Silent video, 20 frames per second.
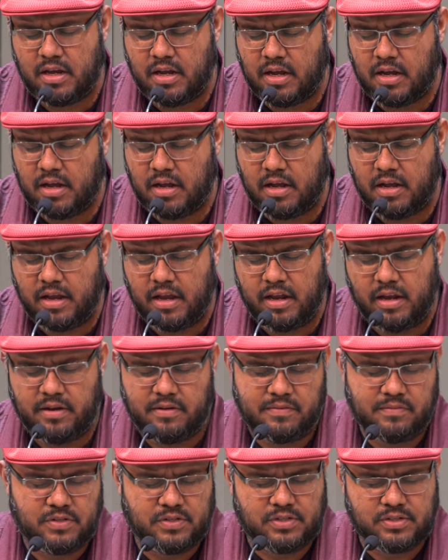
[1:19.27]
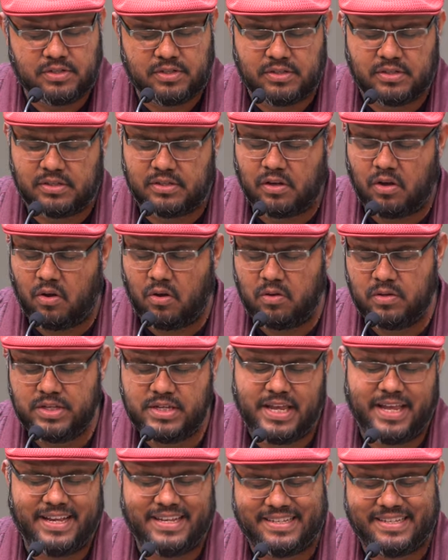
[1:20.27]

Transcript: uh, and just all the